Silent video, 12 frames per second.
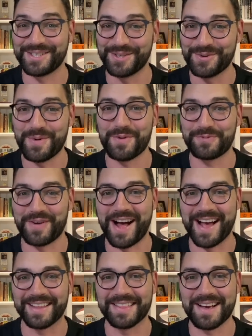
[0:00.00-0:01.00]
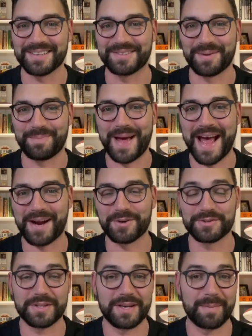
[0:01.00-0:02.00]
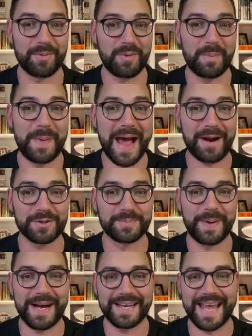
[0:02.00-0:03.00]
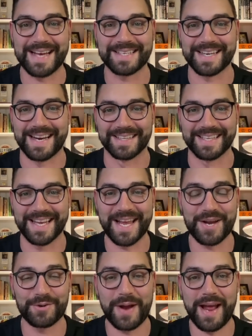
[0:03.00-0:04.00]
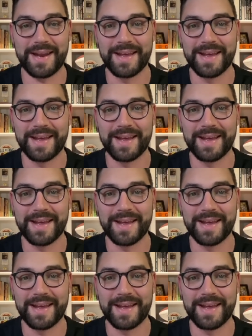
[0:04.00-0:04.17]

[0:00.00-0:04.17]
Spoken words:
You will find Locked On Packers, the number one Packers podcast on the internet.